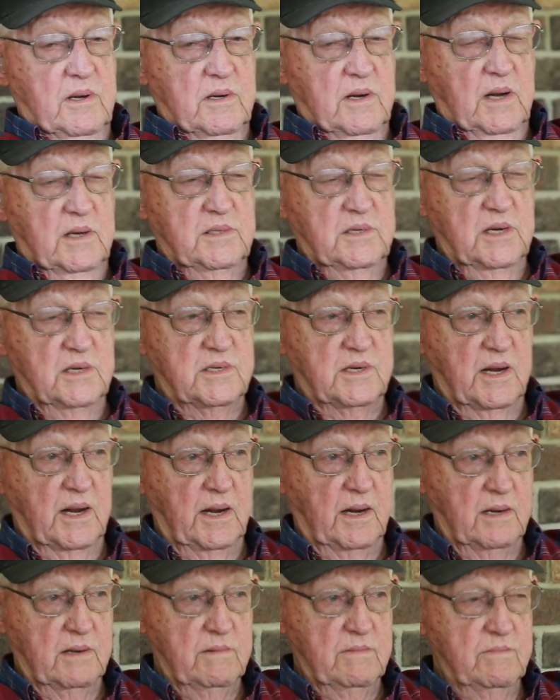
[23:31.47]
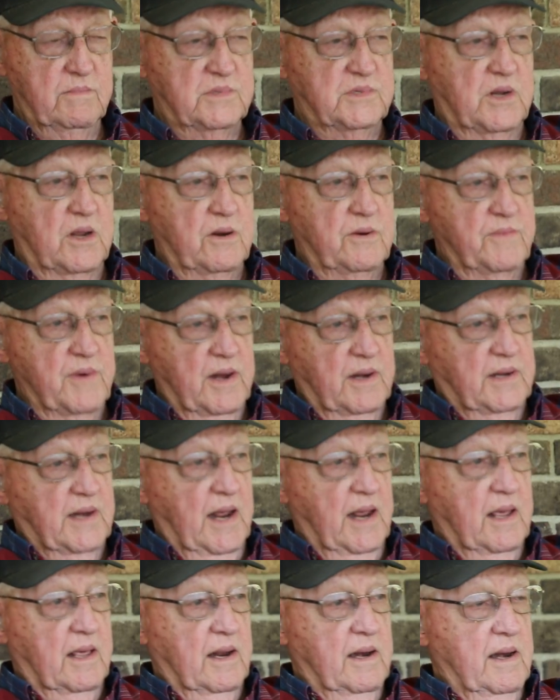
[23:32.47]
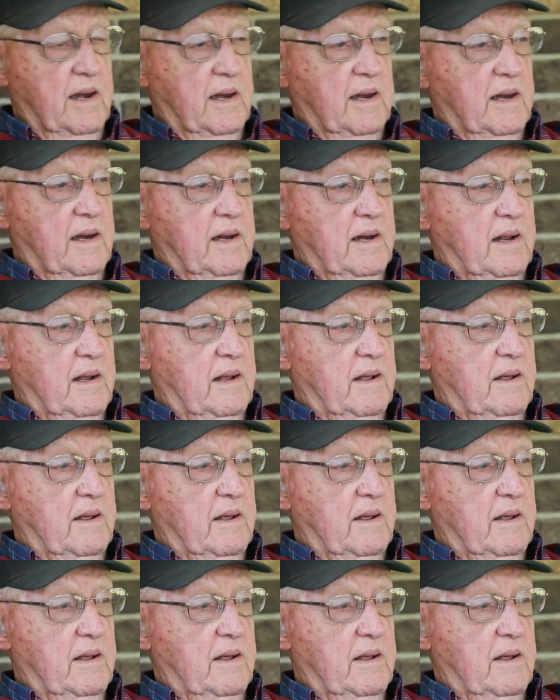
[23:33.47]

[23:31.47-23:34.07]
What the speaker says: had just taken, and